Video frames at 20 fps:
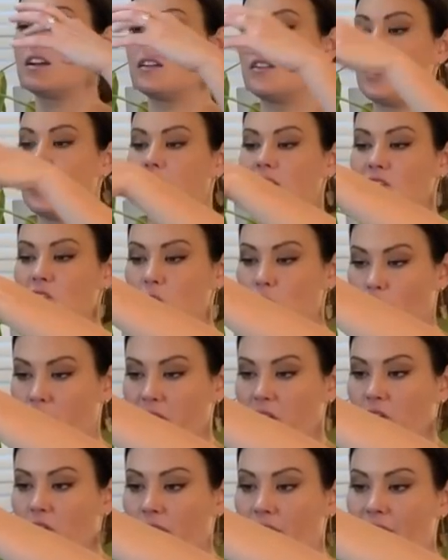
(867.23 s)
uh,
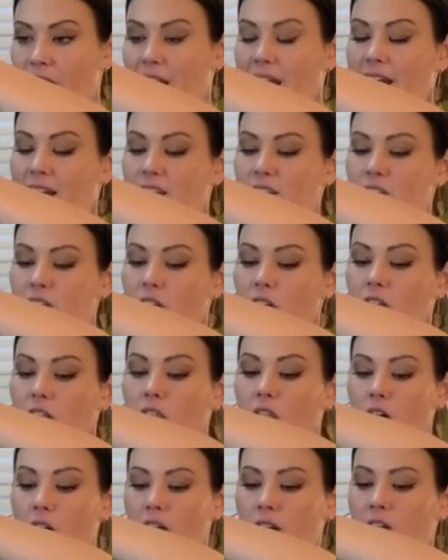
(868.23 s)
soil that has a
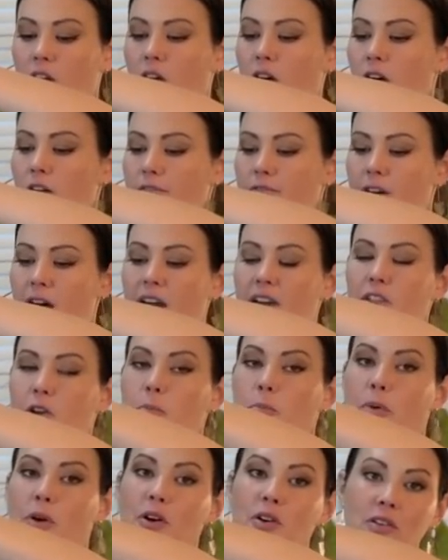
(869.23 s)
lot of either
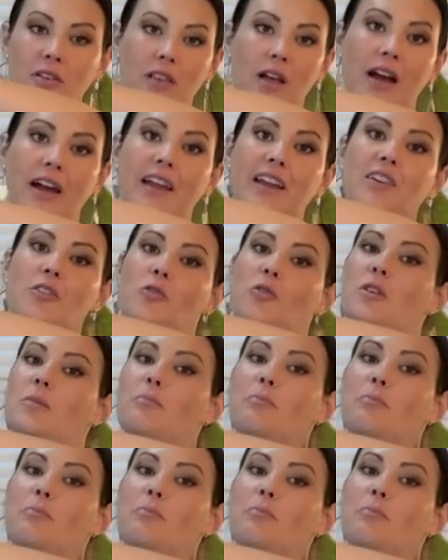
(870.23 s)
perlite or